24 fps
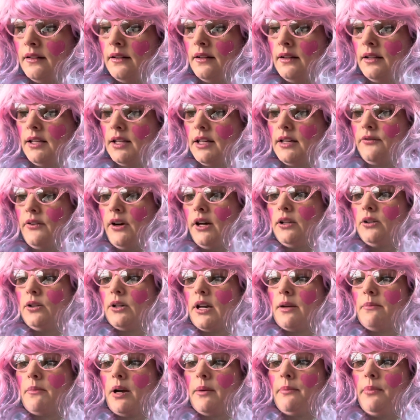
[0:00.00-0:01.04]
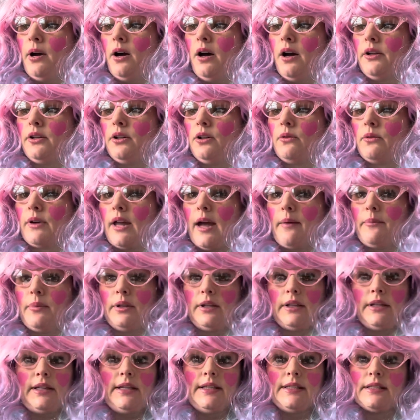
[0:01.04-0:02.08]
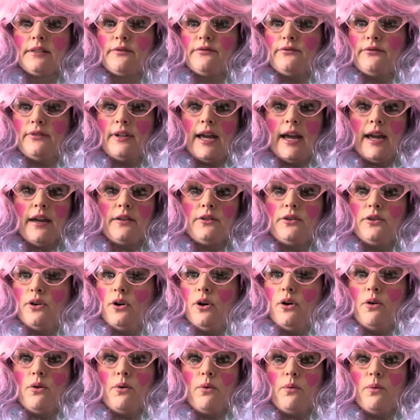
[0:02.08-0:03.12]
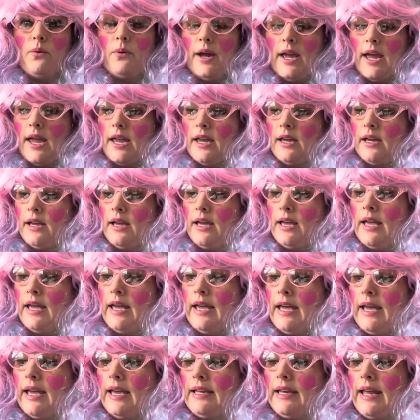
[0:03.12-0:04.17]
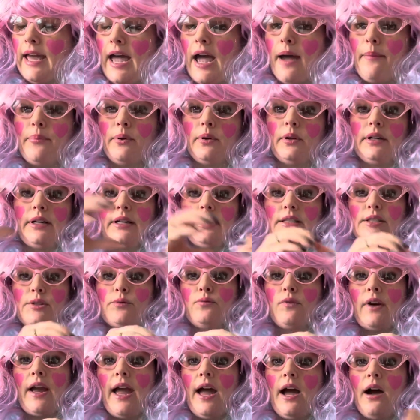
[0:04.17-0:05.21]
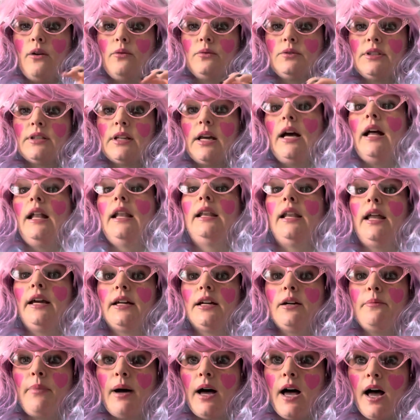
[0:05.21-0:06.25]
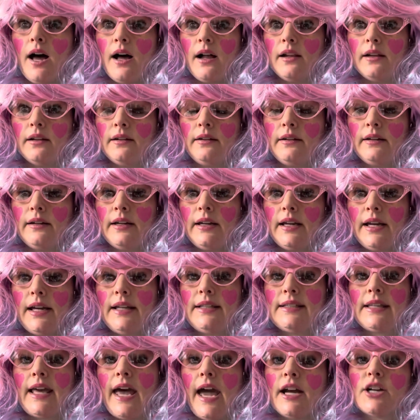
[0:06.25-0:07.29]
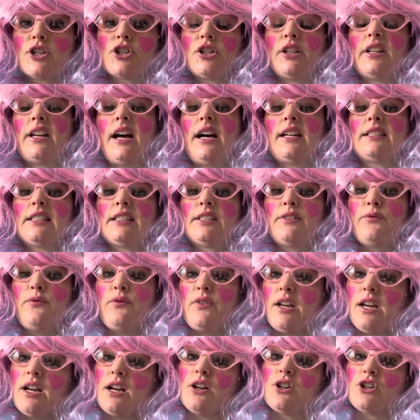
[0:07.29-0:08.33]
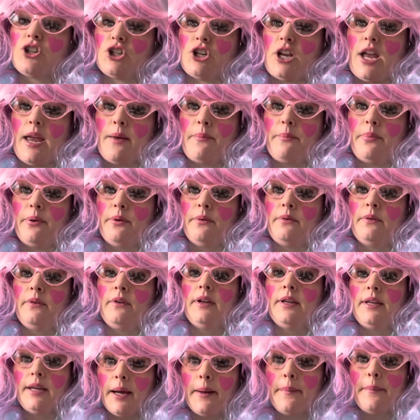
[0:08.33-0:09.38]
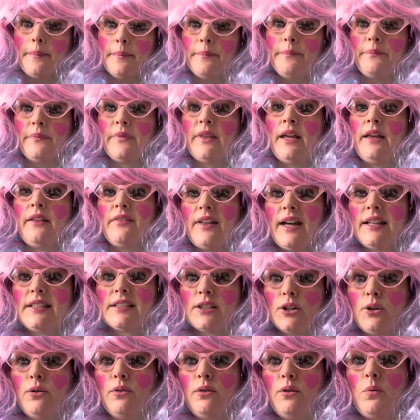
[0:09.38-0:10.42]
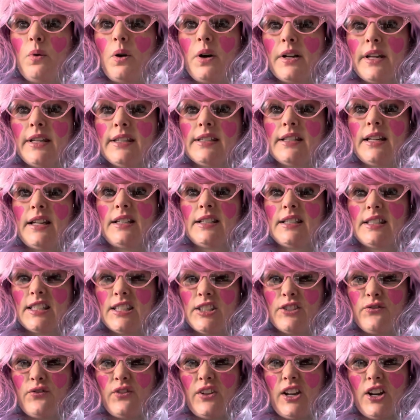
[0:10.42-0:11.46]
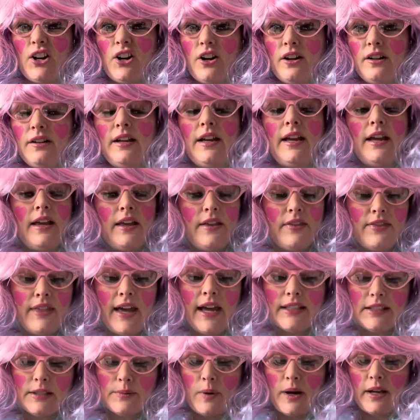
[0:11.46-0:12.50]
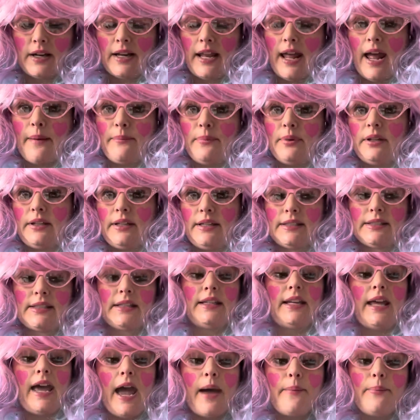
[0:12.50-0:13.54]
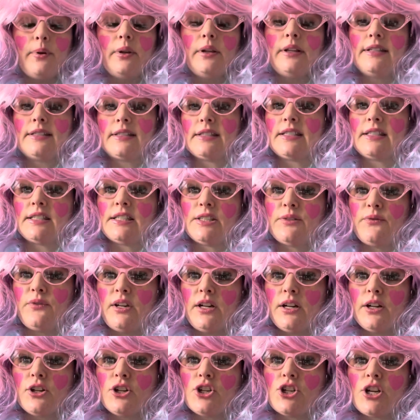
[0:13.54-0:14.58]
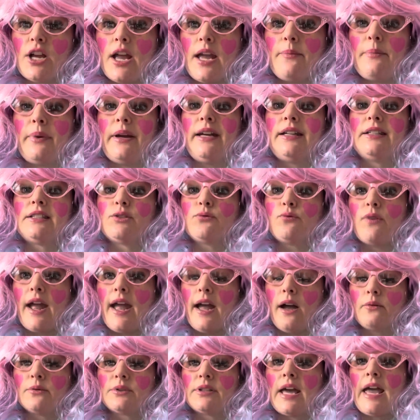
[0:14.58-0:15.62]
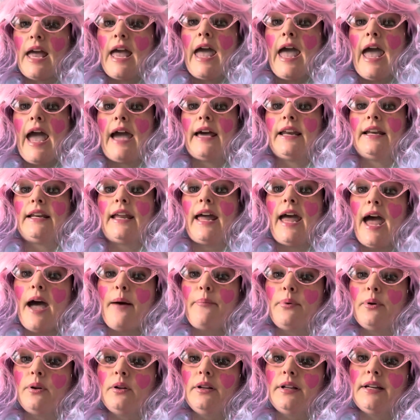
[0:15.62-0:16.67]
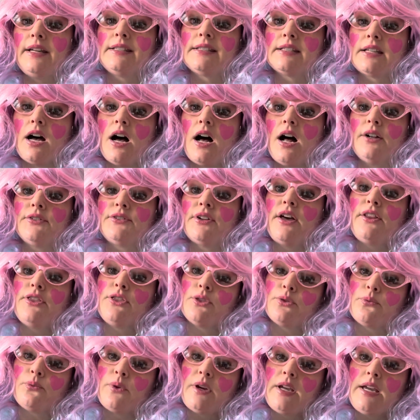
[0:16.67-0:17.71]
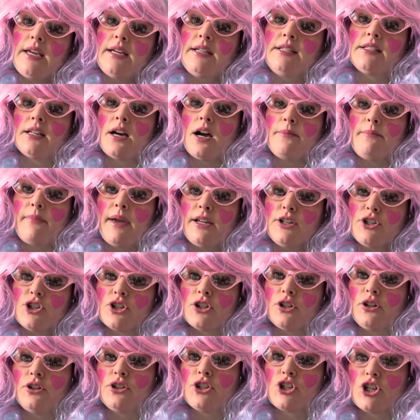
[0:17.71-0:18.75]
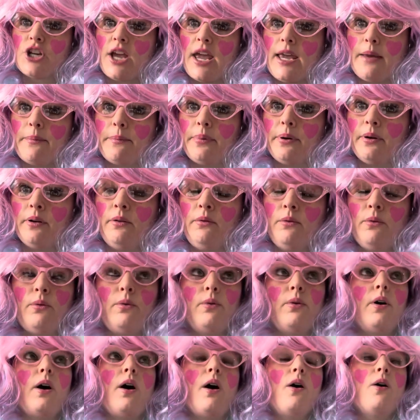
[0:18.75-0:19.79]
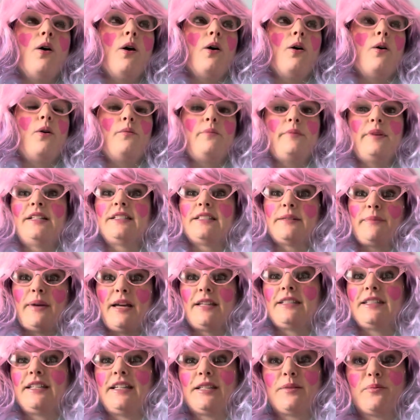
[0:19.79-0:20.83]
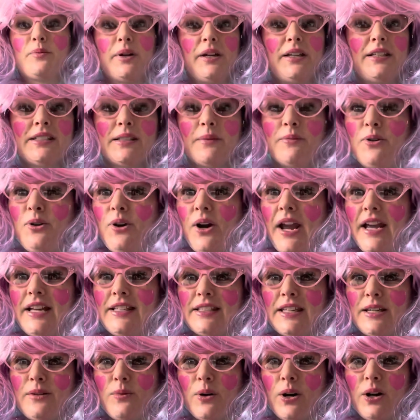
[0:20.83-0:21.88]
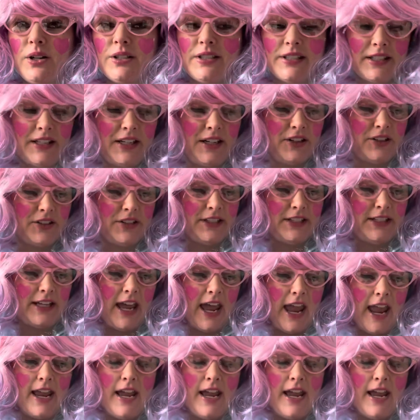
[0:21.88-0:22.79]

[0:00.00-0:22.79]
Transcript: Like if I look at my pine cone apple, it isn't flat. No way. An apple is round like a ball. It's actually a sphere shape. Yep, that's a cool word, isn't it? Sphere. That's what an apple is. An apple is a sphere shape. It's round. And an apple is called a three-dimensional shape. Whoa, Miss Messy is bringing some crazy words in here today.